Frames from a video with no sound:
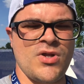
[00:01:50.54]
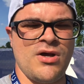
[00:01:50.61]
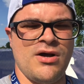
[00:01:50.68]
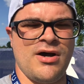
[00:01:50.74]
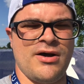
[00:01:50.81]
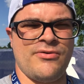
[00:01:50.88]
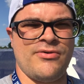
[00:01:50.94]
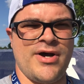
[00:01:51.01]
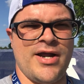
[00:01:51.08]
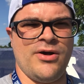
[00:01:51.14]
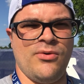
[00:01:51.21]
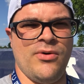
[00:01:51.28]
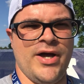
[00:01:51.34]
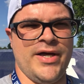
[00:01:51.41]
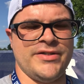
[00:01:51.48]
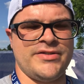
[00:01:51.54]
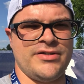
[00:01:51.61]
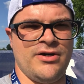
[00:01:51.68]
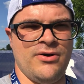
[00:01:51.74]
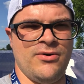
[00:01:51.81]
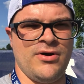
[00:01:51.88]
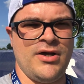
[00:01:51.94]
right away.
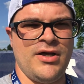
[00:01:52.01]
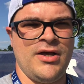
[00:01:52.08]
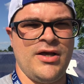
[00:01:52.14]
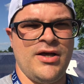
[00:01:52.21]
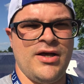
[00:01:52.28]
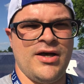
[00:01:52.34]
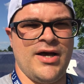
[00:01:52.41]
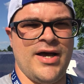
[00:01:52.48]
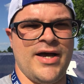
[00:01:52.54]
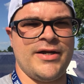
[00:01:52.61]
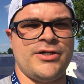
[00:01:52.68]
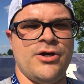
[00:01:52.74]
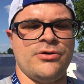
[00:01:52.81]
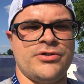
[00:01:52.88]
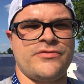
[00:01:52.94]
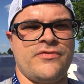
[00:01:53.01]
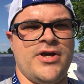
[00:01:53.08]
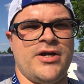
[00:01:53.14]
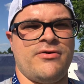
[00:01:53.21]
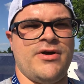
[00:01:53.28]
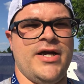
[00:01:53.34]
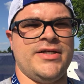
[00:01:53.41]
So head coach
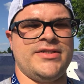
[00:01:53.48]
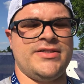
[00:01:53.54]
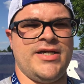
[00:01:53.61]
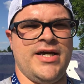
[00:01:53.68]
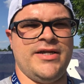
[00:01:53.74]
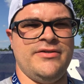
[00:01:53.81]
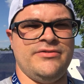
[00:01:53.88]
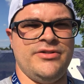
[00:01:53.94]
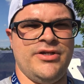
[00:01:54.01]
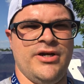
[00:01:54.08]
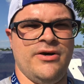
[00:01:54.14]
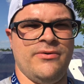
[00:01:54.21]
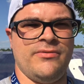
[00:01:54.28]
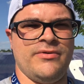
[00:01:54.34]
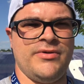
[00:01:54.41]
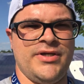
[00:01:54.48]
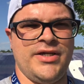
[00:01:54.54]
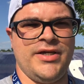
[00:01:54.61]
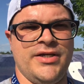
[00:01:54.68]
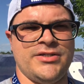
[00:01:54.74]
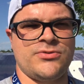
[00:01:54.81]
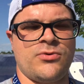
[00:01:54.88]
Frank Reich said,
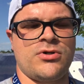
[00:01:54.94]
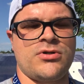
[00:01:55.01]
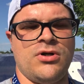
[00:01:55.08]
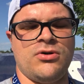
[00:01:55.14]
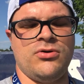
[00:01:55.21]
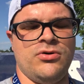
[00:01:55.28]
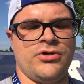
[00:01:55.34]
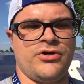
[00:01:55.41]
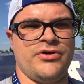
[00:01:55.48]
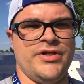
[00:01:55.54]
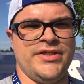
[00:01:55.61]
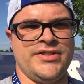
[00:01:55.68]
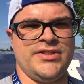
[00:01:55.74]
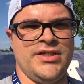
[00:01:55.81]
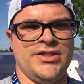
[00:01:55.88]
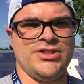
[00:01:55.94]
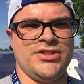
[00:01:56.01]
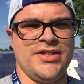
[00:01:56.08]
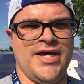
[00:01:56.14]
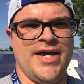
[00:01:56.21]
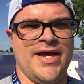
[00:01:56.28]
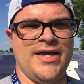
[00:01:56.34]
his workload will increase
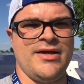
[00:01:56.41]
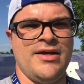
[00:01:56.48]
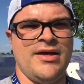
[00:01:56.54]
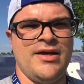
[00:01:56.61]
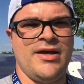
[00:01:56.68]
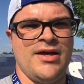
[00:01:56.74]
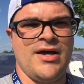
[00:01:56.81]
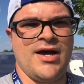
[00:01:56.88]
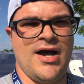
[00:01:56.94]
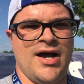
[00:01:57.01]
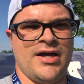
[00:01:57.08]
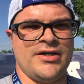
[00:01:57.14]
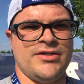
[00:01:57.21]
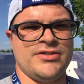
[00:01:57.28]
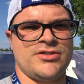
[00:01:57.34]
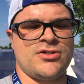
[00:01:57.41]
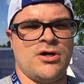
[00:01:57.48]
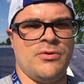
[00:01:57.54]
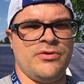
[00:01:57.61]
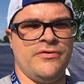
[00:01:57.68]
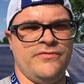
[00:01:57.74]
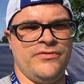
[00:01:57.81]
each day. Going to
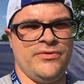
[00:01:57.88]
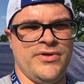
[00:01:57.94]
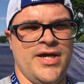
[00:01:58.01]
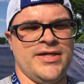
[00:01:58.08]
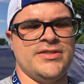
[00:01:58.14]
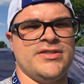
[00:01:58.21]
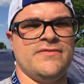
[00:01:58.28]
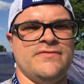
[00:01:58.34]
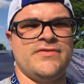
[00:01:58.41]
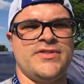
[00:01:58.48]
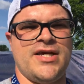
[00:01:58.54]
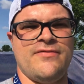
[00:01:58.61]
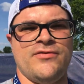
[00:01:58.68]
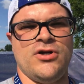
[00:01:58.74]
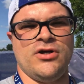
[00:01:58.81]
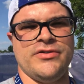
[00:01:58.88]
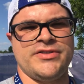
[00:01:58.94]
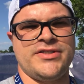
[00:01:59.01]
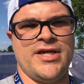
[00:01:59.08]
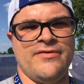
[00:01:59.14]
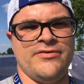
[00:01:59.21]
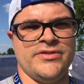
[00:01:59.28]
start with a few days of
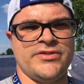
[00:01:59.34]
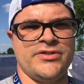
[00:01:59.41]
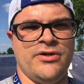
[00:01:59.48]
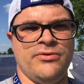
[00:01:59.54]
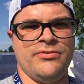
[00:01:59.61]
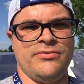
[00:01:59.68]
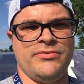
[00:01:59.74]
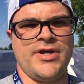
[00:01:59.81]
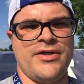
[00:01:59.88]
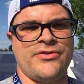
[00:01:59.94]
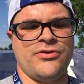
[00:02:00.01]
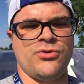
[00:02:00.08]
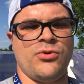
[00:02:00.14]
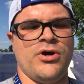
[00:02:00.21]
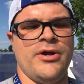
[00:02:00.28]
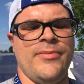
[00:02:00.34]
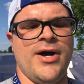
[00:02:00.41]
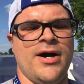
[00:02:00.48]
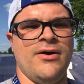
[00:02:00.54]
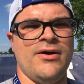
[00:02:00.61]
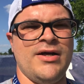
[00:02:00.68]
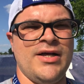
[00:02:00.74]
7-on-7, so nothing to worry
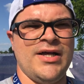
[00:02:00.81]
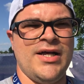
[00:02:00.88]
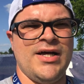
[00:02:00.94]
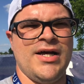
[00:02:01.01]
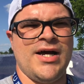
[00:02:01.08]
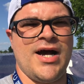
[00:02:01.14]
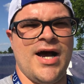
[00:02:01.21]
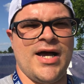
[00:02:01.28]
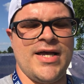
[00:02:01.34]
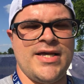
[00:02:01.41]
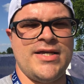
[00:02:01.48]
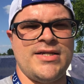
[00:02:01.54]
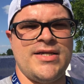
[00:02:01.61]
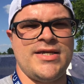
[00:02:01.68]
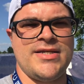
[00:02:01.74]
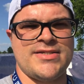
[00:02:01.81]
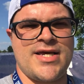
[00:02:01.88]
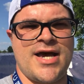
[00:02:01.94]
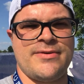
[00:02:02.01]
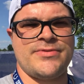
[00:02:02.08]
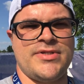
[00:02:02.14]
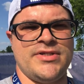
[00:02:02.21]
about. In his
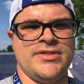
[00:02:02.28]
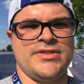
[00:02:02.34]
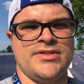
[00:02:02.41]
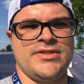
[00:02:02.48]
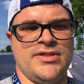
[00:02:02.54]
absence,